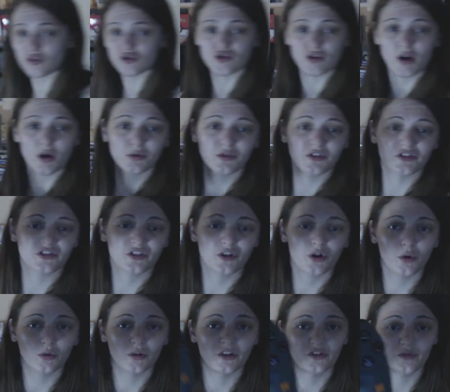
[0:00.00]
the controller's
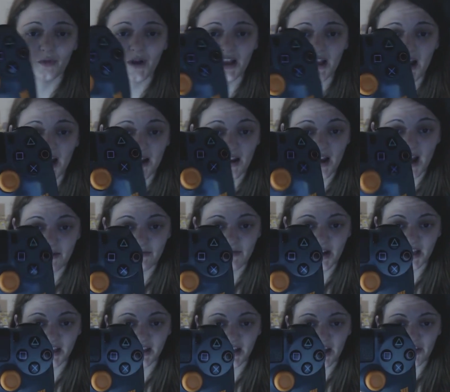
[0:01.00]
cool as well. I
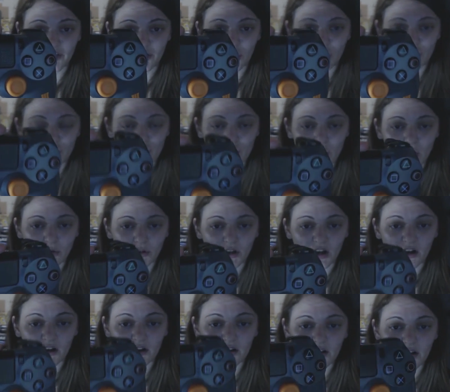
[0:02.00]
really like the
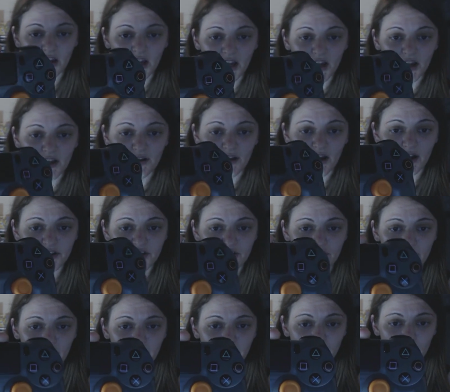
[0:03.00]
controller.
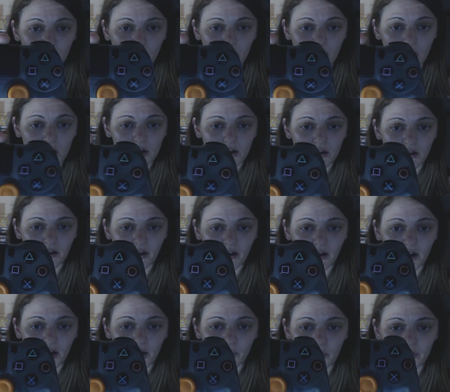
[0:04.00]
Nice grey colour
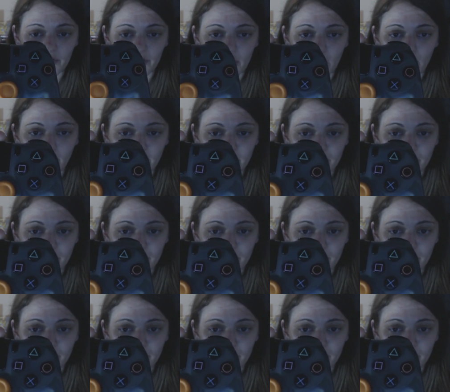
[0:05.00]
with the